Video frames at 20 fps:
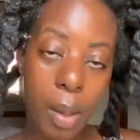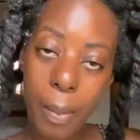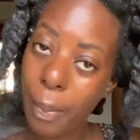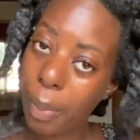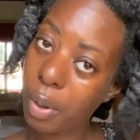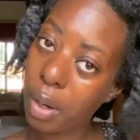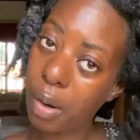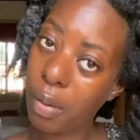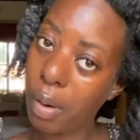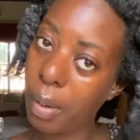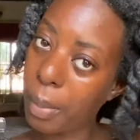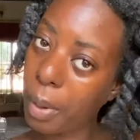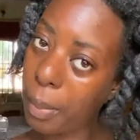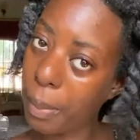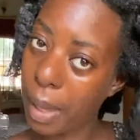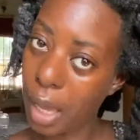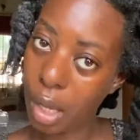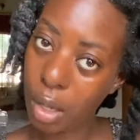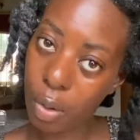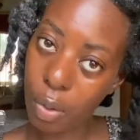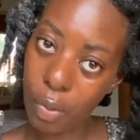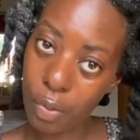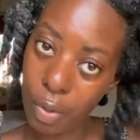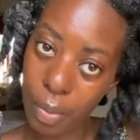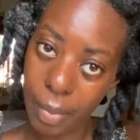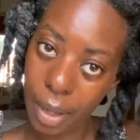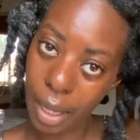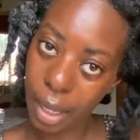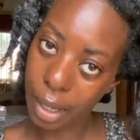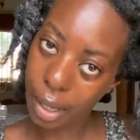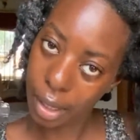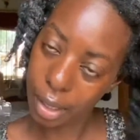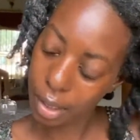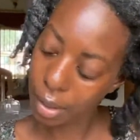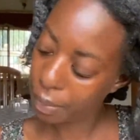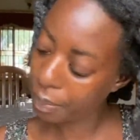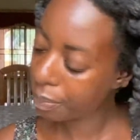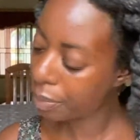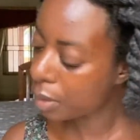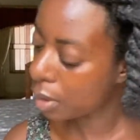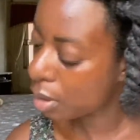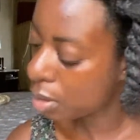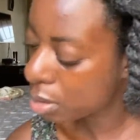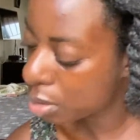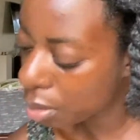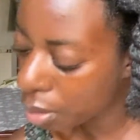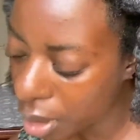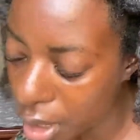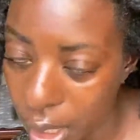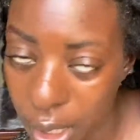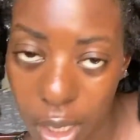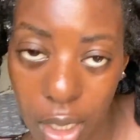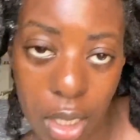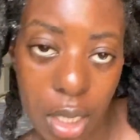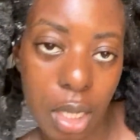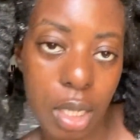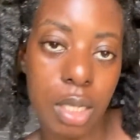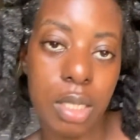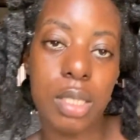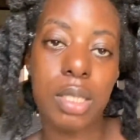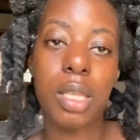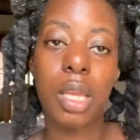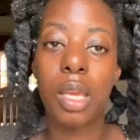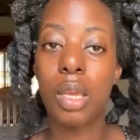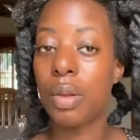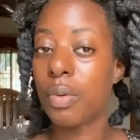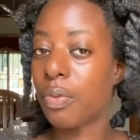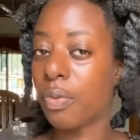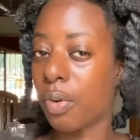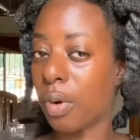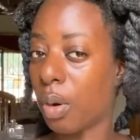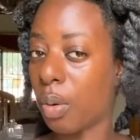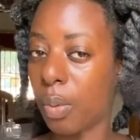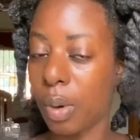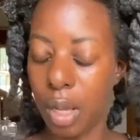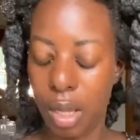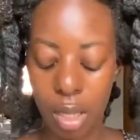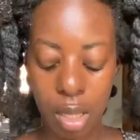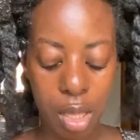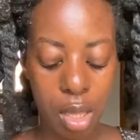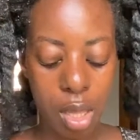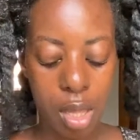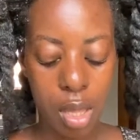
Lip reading: rubber bag over my head so that I can stay in for a while.